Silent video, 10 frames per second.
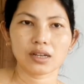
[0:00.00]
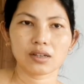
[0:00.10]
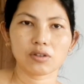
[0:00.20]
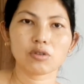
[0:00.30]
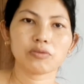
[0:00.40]

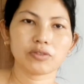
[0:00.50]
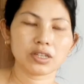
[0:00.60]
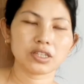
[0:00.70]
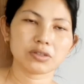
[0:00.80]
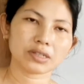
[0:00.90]

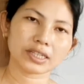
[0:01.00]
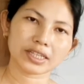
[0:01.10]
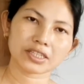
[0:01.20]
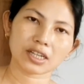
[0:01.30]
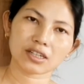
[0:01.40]
hopefully you will
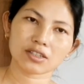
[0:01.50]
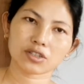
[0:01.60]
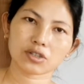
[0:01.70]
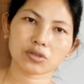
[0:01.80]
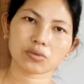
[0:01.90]
get
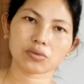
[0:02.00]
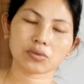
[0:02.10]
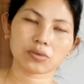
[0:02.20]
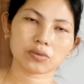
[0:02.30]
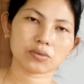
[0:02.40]
chance
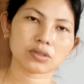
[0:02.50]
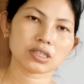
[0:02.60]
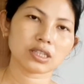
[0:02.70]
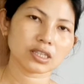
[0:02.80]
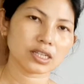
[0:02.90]
to
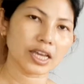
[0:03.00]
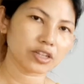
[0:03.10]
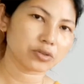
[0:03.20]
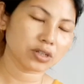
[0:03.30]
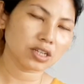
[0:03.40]
see
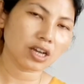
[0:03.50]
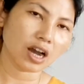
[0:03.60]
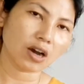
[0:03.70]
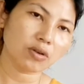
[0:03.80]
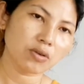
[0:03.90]
it actually
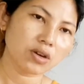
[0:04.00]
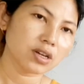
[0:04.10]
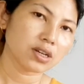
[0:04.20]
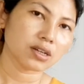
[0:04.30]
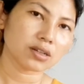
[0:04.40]
how
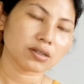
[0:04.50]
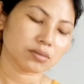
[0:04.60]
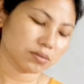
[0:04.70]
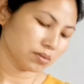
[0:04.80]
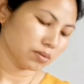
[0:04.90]

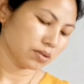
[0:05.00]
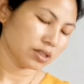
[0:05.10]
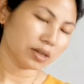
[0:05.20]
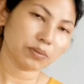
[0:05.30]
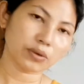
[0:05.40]

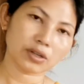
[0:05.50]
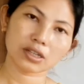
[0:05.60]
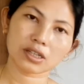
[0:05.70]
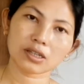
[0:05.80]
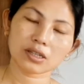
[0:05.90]

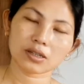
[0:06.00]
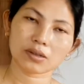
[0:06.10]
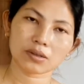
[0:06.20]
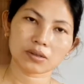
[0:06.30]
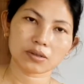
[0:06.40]
temporary
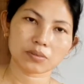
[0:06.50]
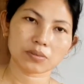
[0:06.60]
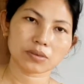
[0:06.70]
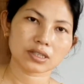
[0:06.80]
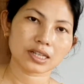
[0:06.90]

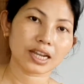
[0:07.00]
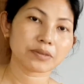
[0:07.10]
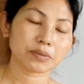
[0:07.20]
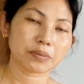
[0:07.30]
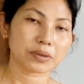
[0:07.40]

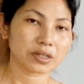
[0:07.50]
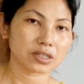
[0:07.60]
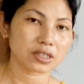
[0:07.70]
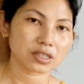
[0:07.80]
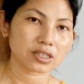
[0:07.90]
slide
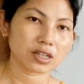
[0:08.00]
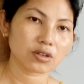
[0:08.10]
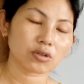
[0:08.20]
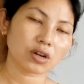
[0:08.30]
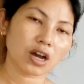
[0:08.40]
preparation is done,
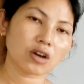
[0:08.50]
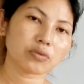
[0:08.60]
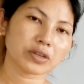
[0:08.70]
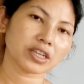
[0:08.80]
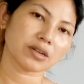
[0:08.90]
or how
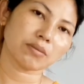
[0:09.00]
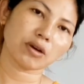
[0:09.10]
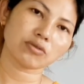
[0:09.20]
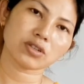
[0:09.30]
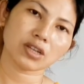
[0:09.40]
we can
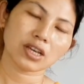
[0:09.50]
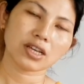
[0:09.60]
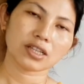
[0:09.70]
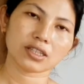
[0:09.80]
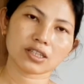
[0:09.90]
mount
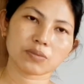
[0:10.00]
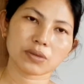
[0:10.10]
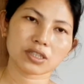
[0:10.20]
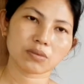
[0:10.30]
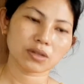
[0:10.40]
the
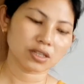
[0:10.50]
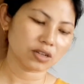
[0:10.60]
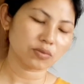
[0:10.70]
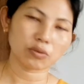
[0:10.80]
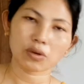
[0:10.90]
specimen
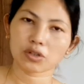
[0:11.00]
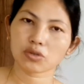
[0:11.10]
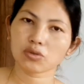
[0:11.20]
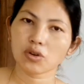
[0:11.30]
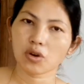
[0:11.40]
that we want
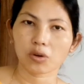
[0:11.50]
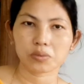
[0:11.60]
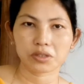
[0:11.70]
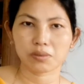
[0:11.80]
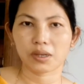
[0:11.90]
to
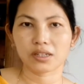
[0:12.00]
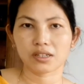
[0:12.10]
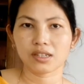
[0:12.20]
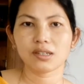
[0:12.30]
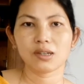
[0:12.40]
observe under
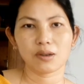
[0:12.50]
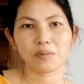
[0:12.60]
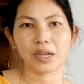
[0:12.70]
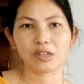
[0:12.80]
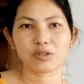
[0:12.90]
the
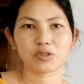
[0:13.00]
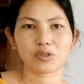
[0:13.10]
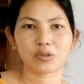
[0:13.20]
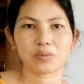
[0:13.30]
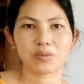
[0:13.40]
microscope.